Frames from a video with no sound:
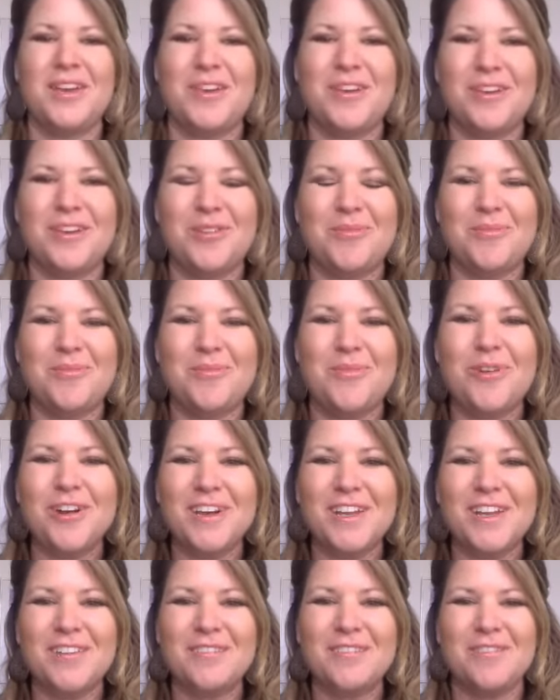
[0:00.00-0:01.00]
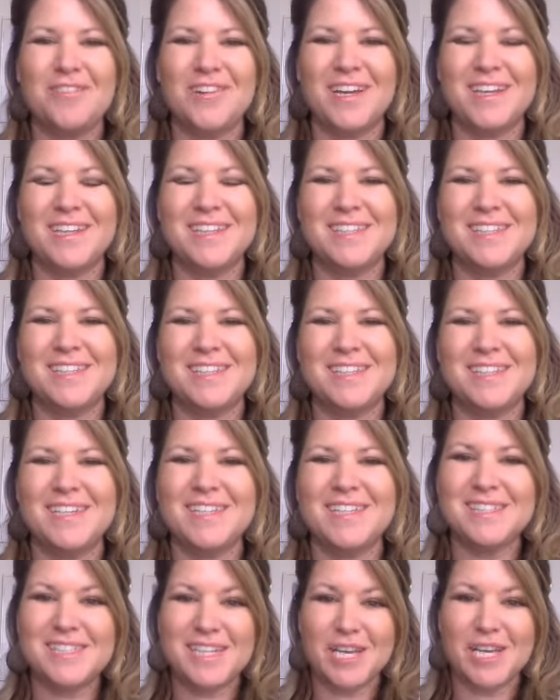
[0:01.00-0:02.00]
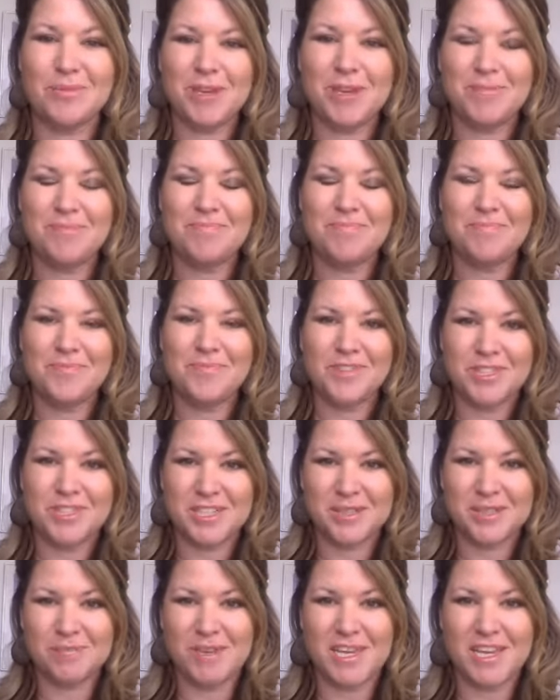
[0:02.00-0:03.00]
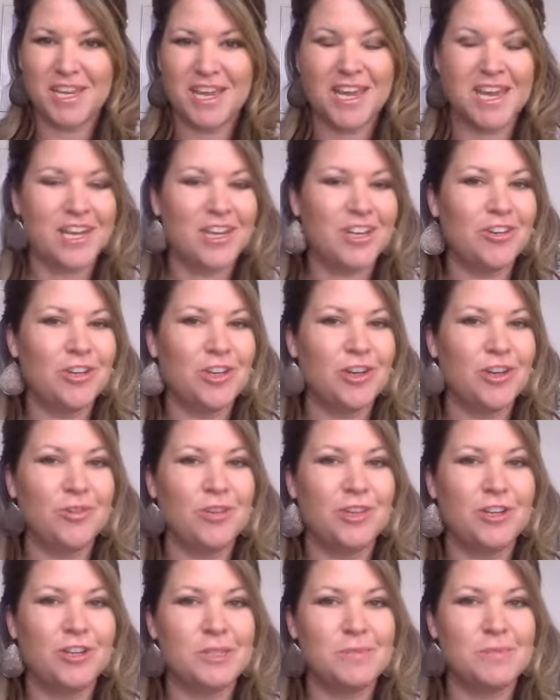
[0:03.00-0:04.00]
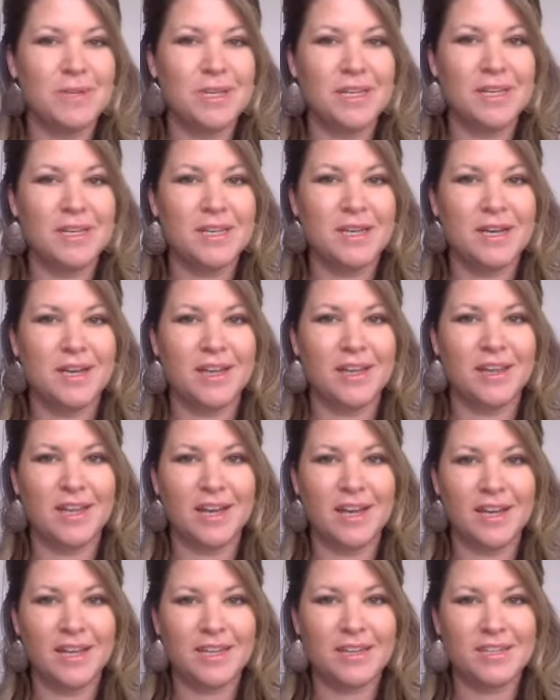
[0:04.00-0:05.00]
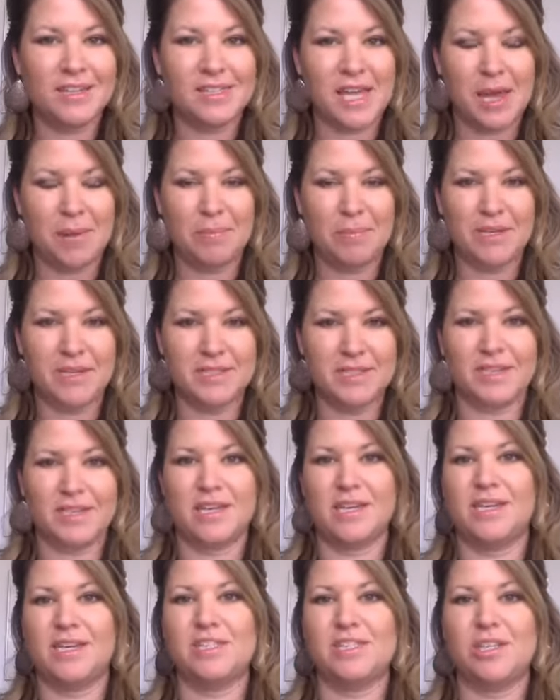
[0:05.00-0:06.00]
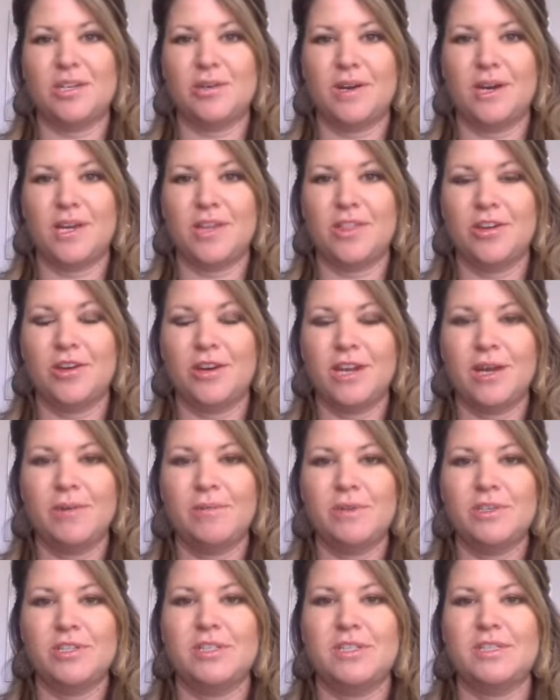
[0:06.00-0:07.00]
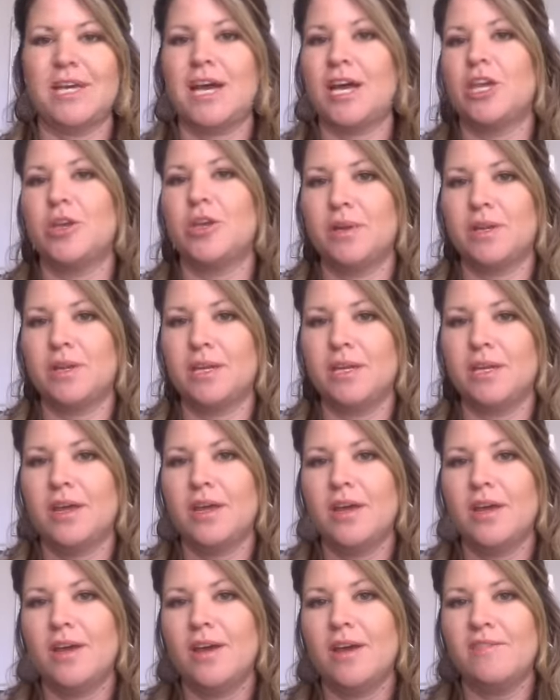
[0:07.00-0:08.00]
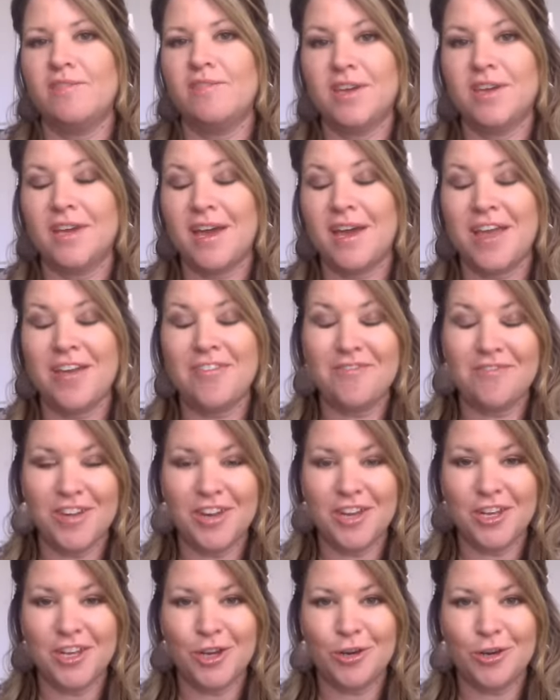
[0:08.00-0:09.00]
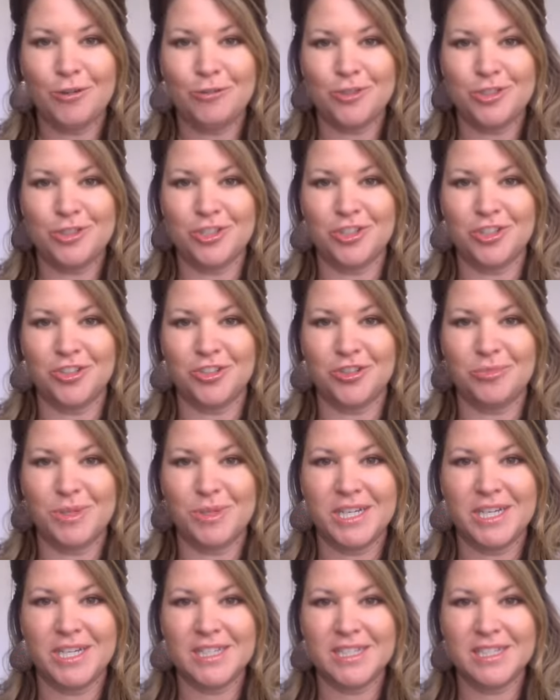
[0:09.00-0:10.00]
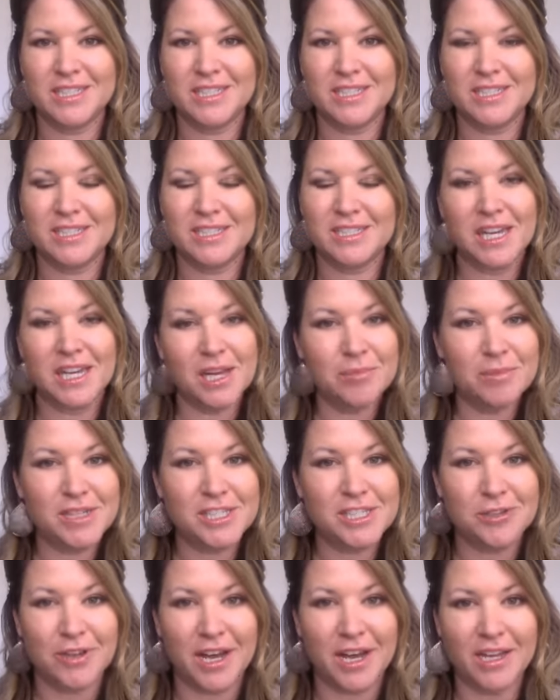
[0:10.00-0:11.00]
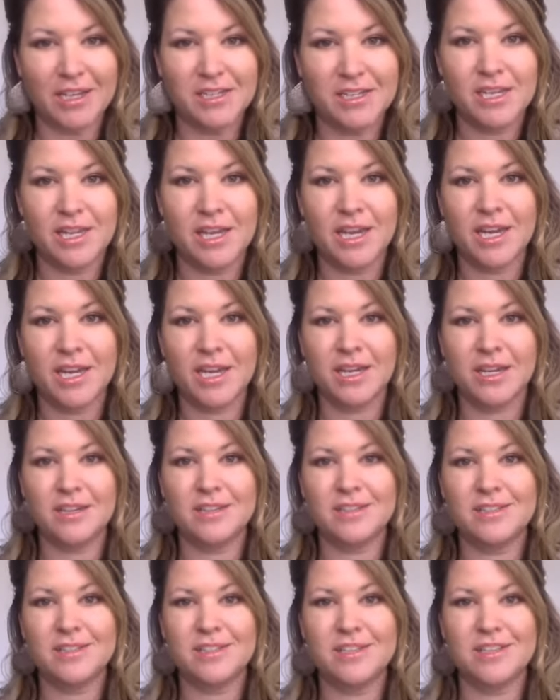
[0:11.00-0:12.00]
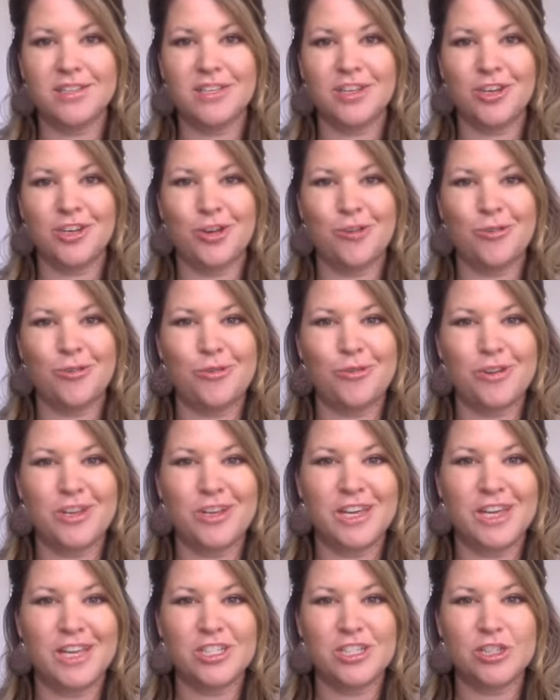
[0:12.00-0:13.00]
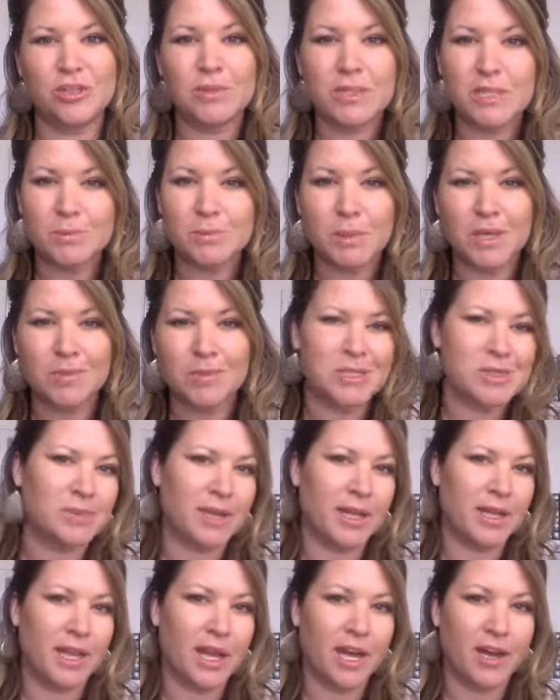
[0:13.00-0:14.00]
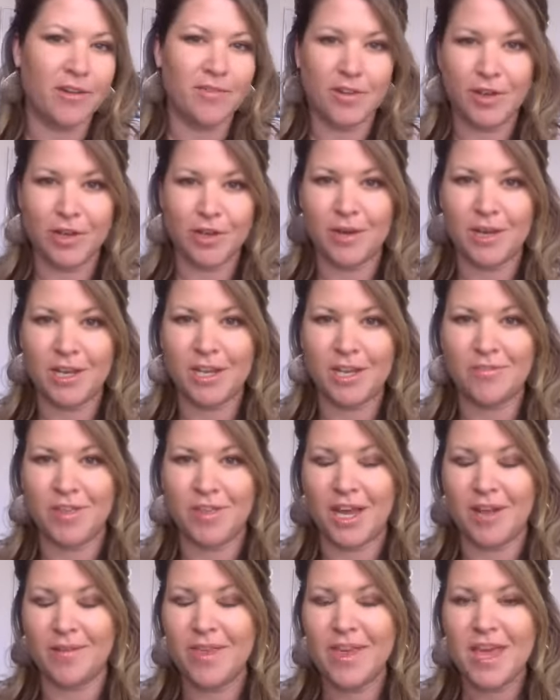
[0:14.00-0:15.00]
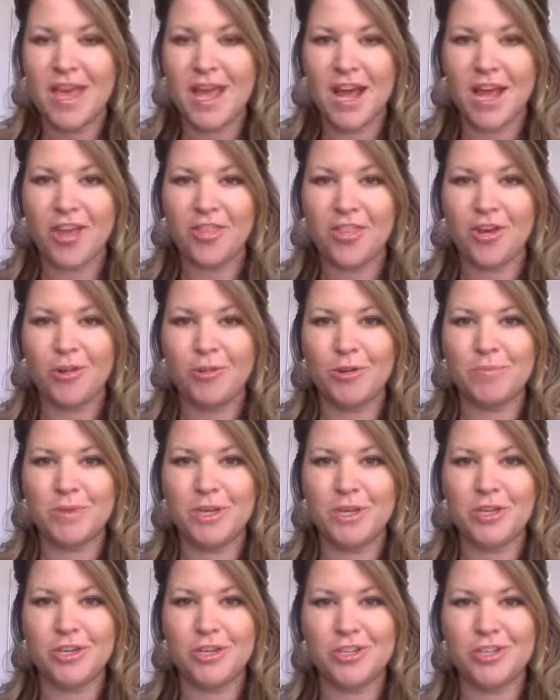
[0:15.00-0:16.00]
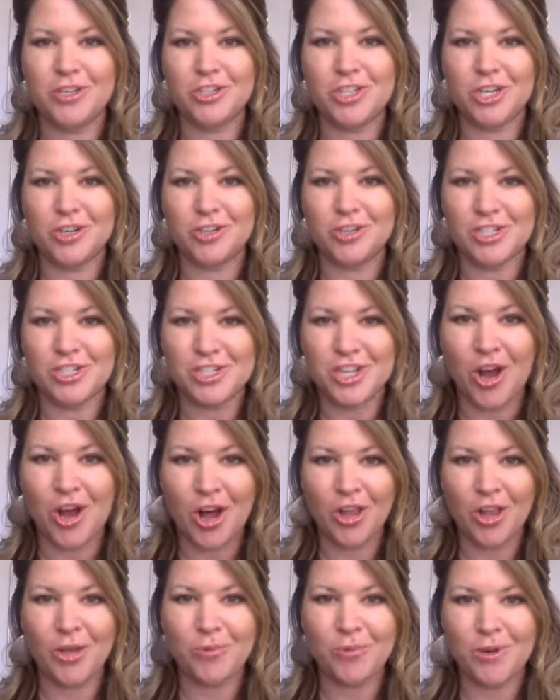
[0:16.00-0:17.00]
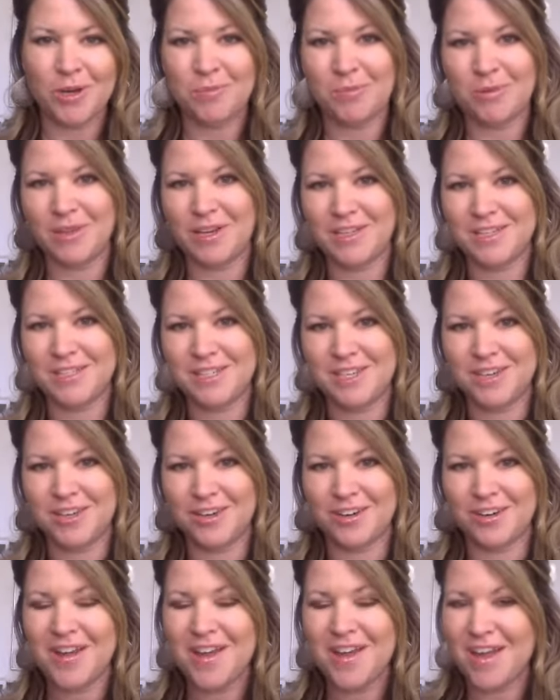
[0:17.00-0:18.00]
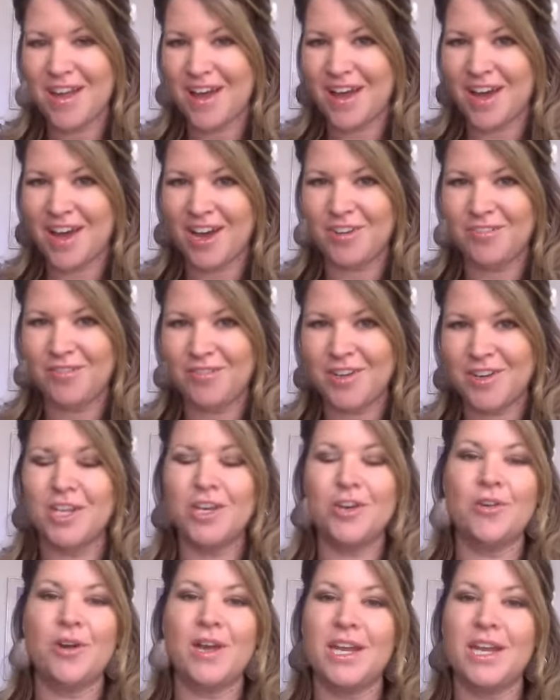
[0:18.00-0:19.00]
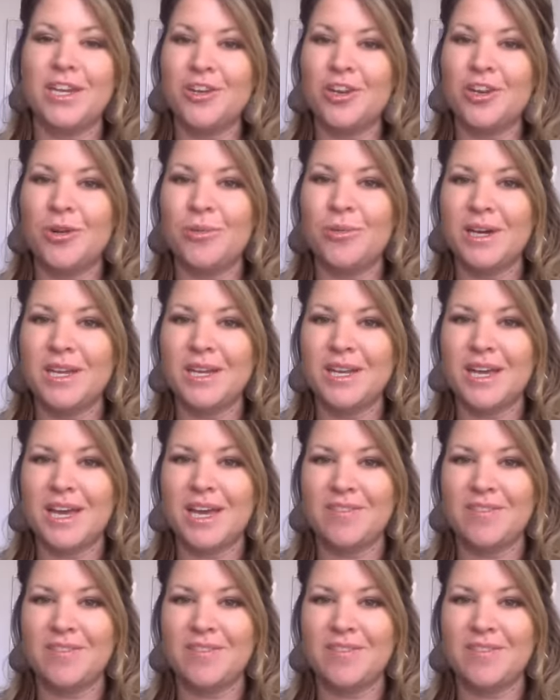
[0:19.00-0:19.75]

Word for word: Good morning, friends. It's Sami, just me. And you know, there's been a lot that's happened today, so I thought I would just document it via a video journal because I miss you guys. And, you know, in case you miss me, miss my laugh, you know, any of that, I thought it would be good to share just all in one place here on video. And you know what?